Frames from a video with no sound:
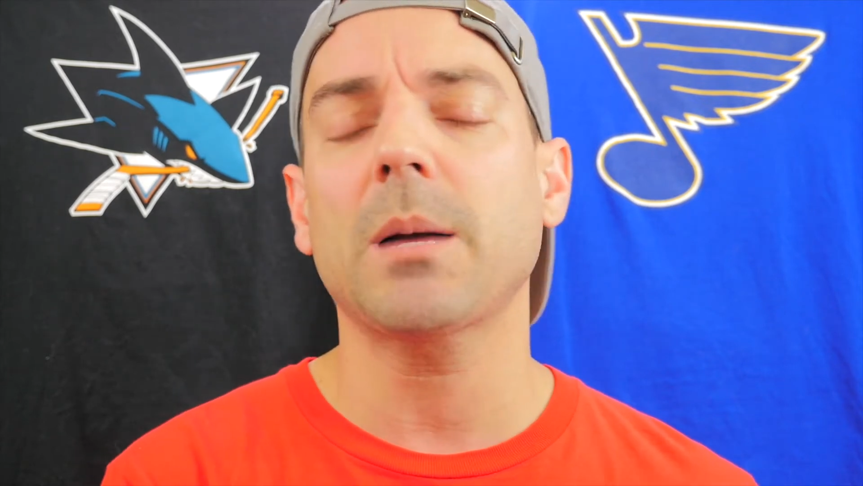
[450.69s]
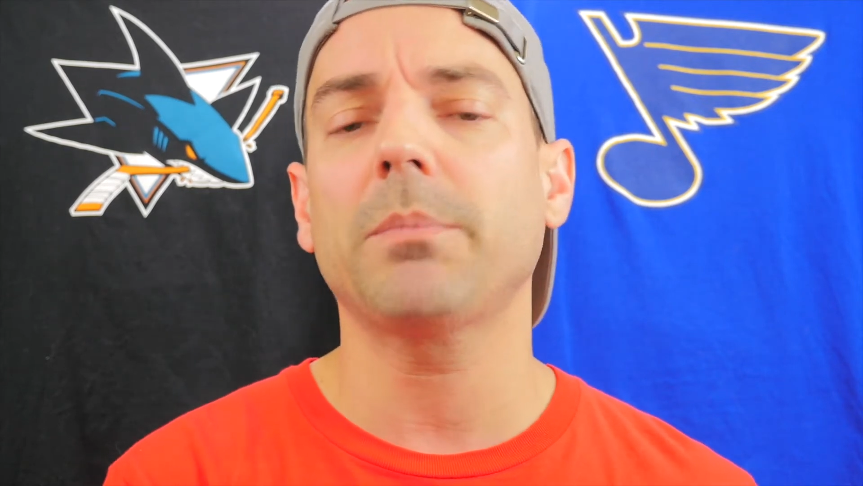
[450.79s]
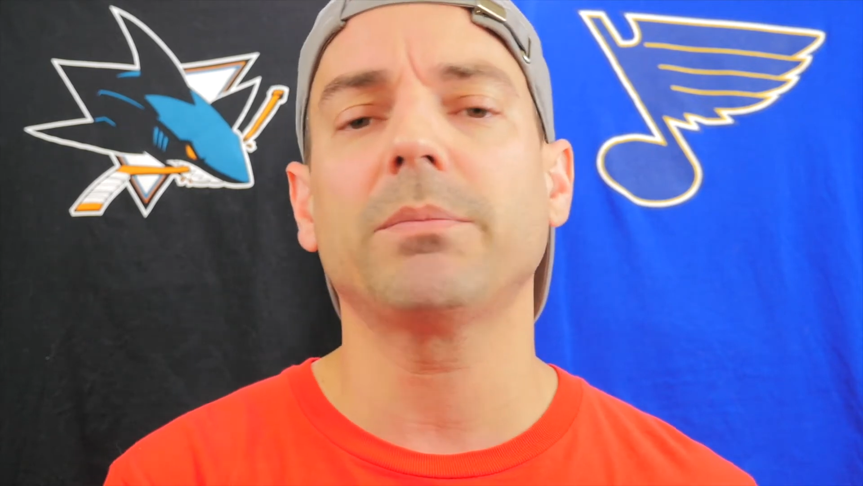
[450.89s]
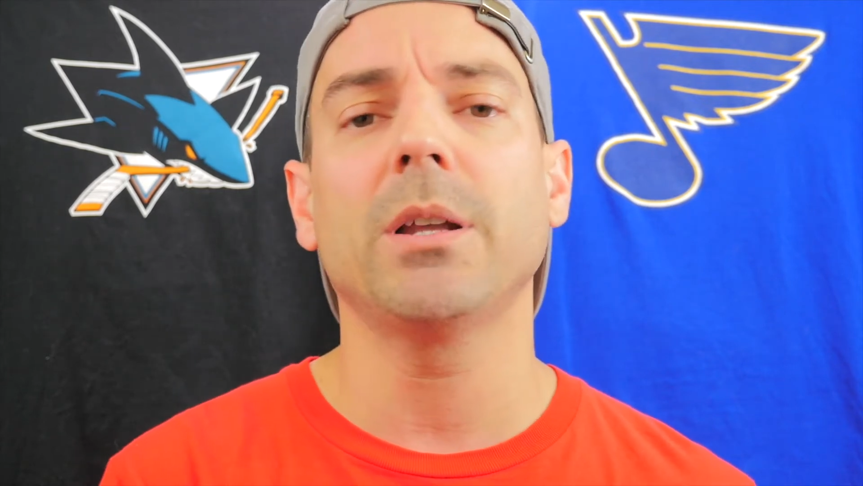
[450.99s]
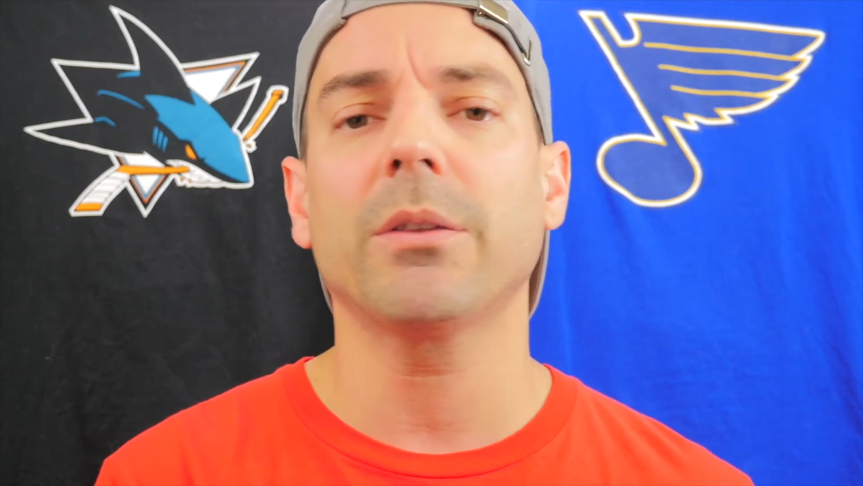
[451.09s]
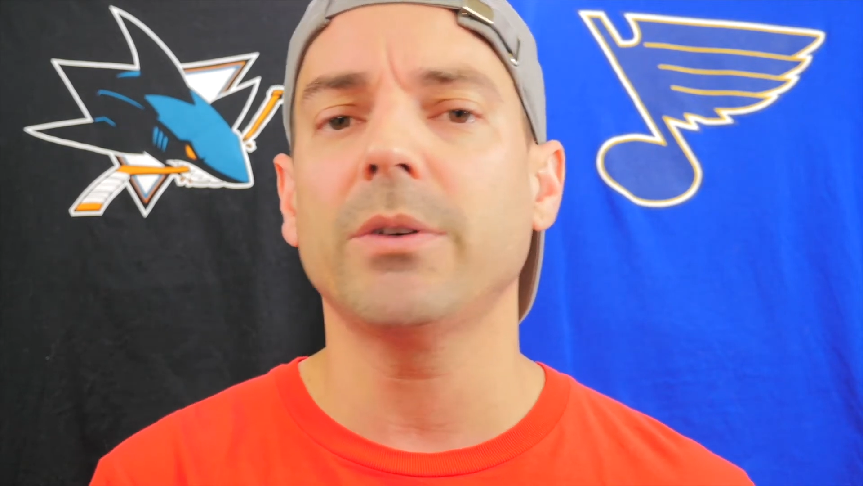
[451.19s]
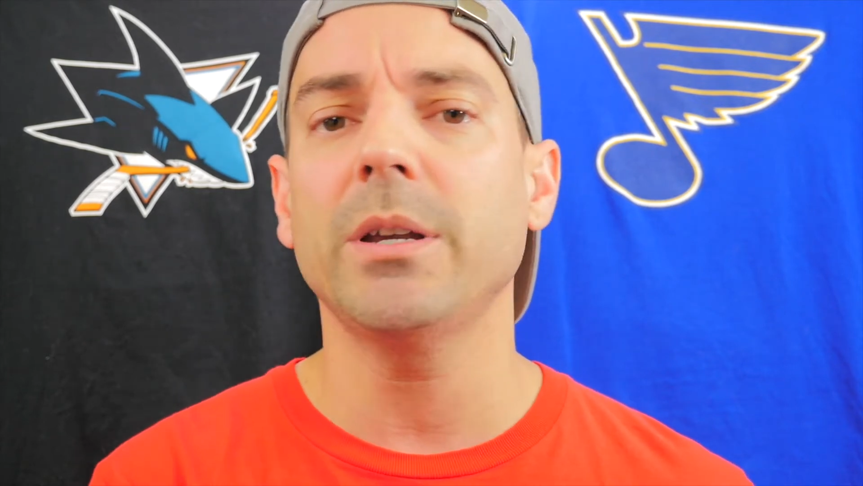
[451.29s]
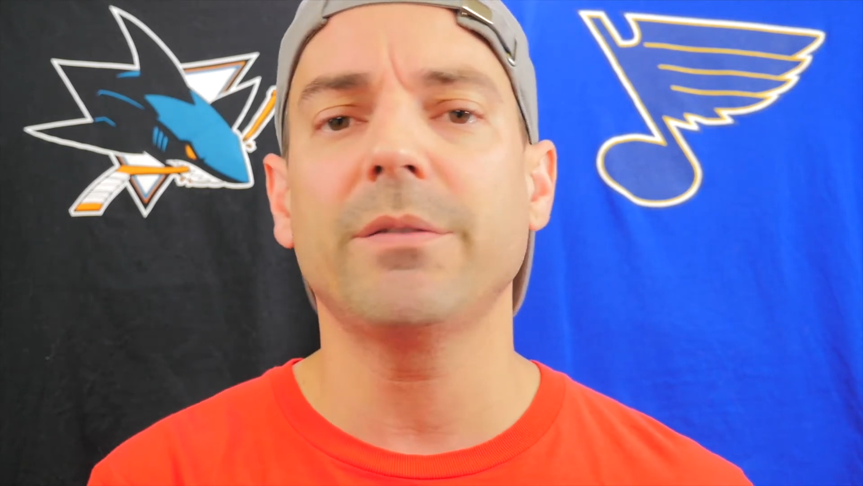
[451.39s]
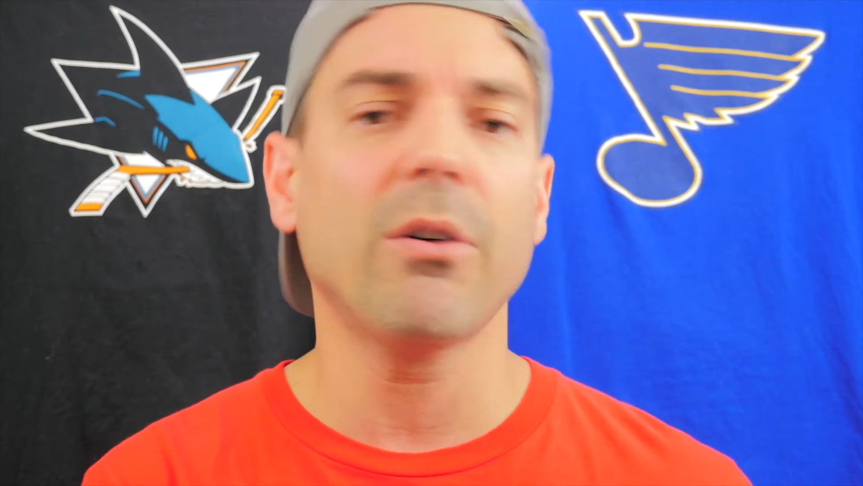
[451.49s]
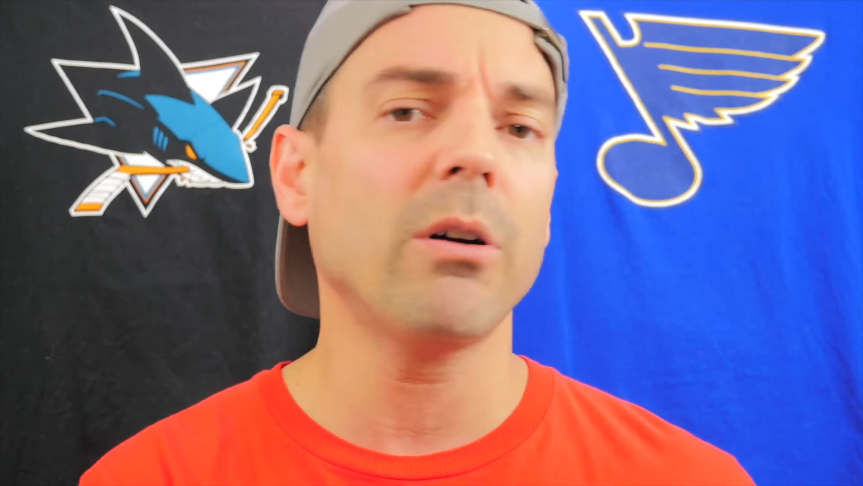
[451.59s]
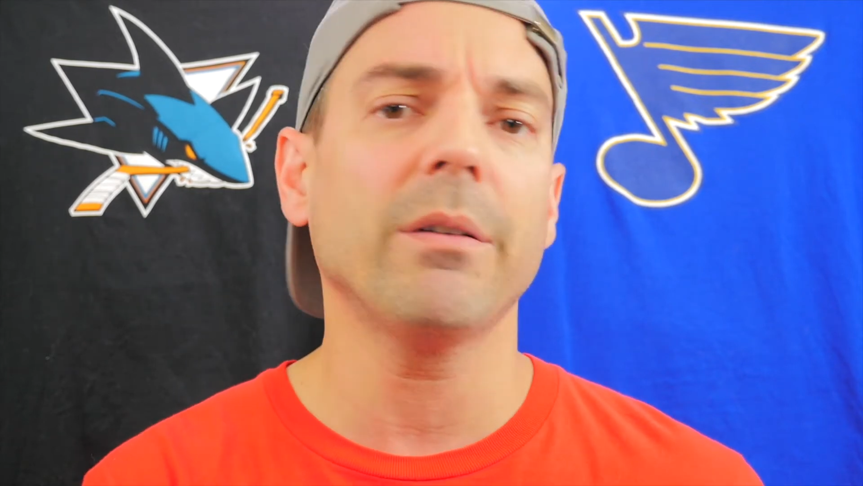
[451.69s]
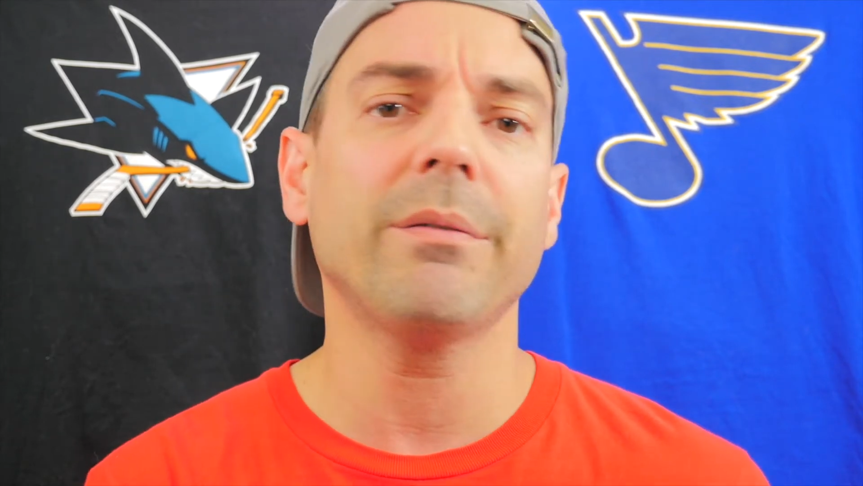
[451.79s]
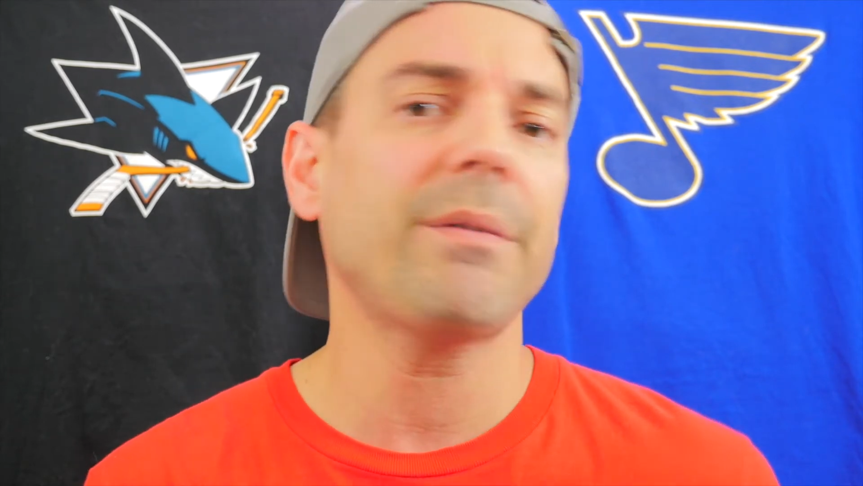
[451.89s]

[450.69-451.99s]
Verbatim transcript: couple, you know, three, four,